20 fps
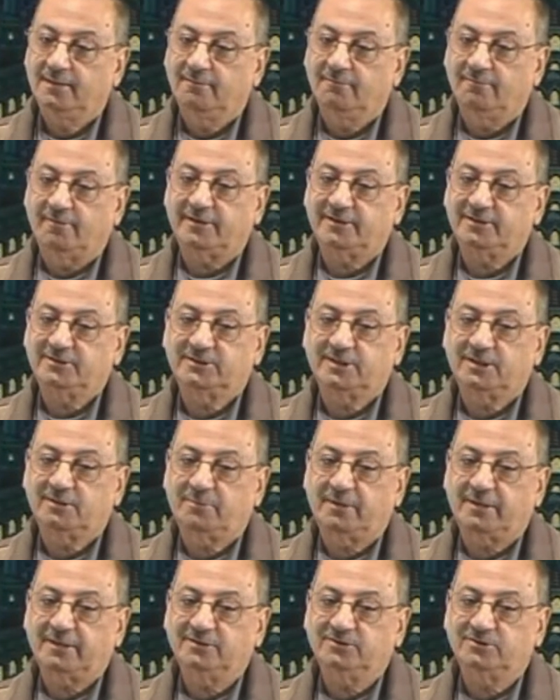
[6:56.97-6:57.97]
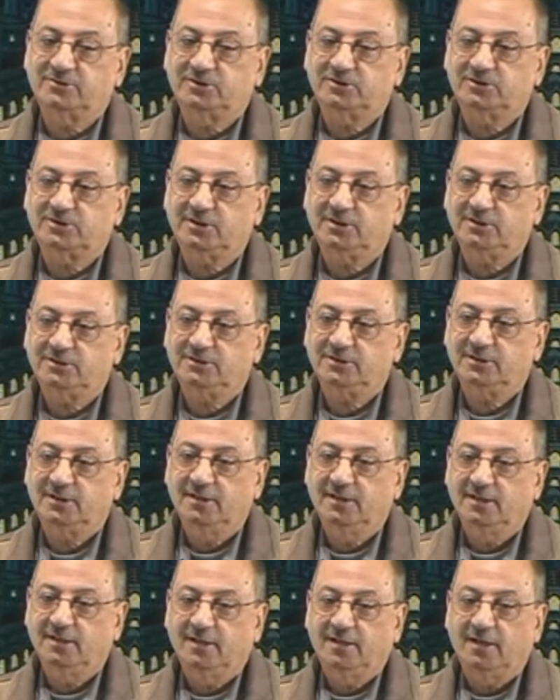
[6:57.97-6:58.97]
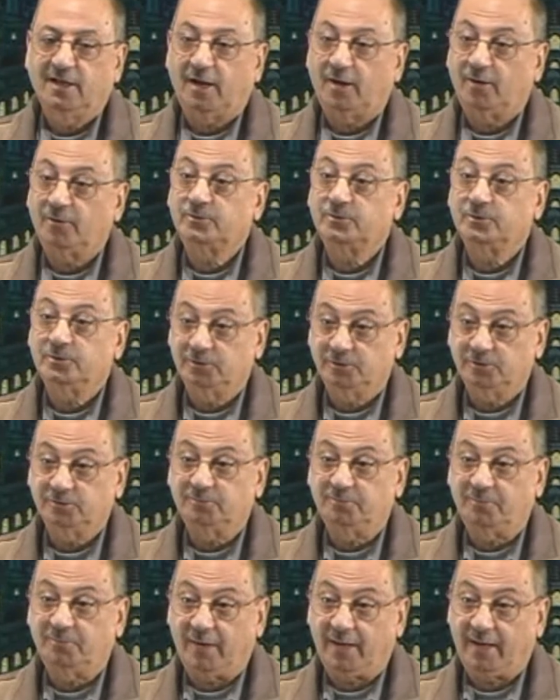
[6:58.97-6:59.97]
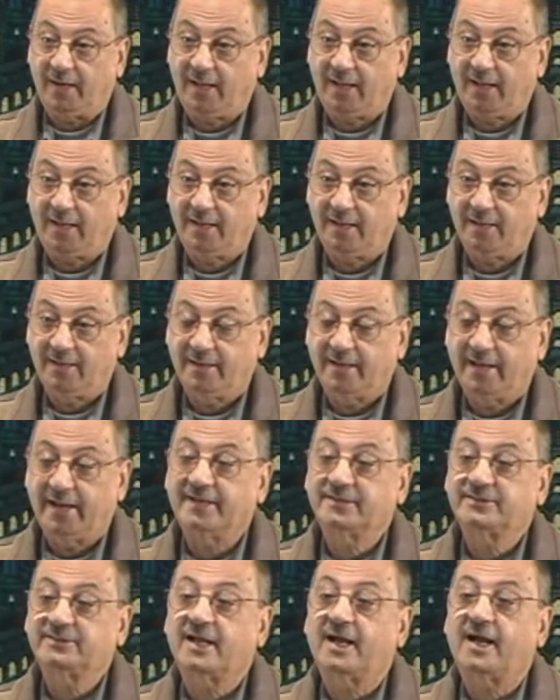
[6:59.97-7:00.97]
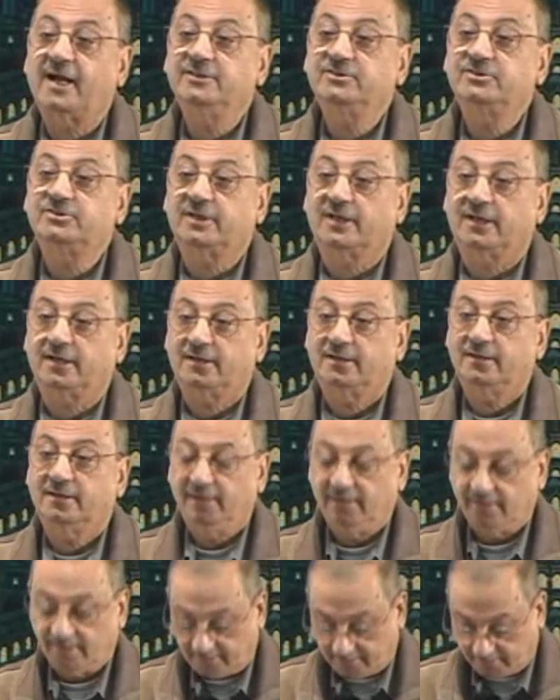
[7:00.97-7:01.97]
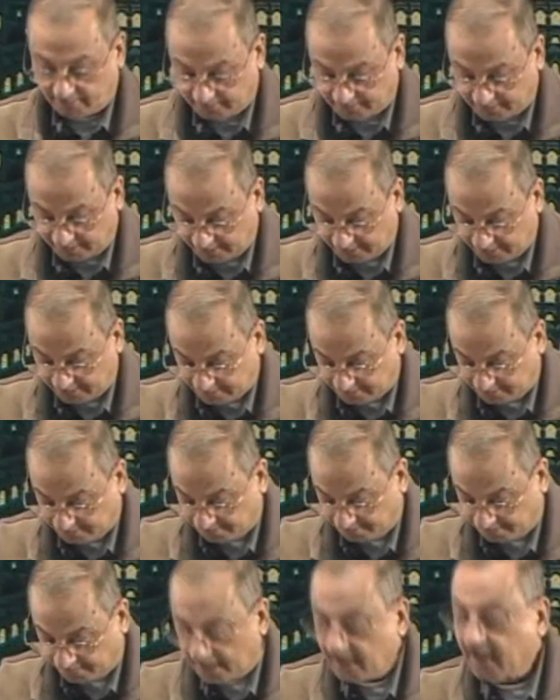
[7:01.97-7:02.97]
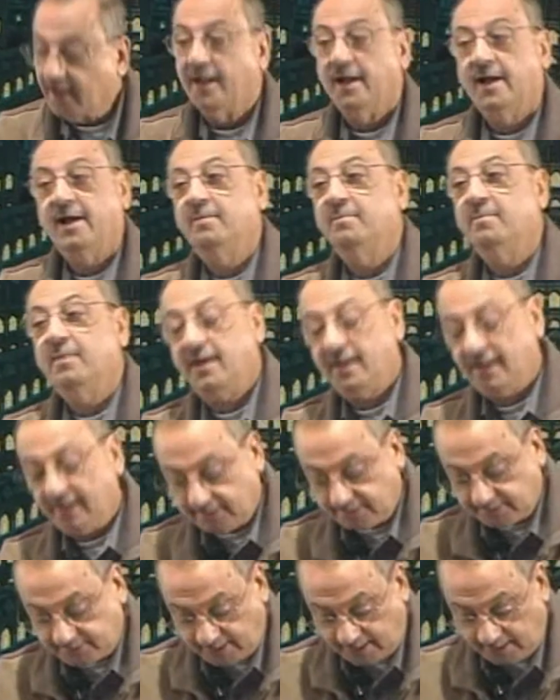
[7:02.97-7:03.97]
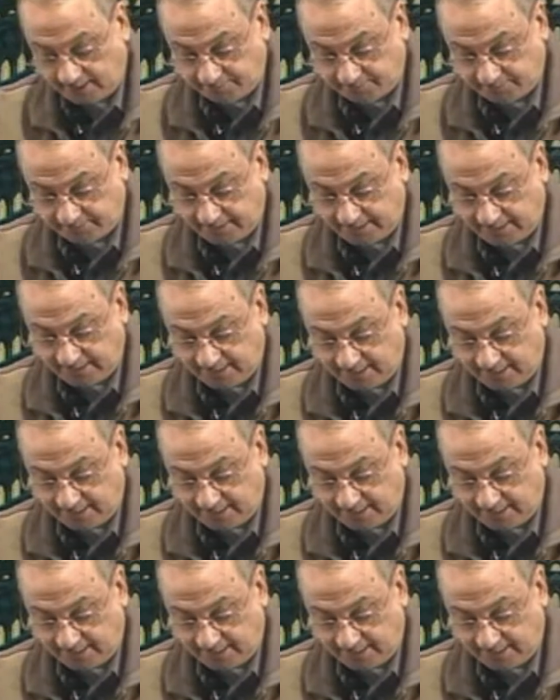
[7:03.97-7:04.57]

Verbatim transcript: What is it, brothers and sisters? How to use bala as an answer. Okay. Ama zahabta ila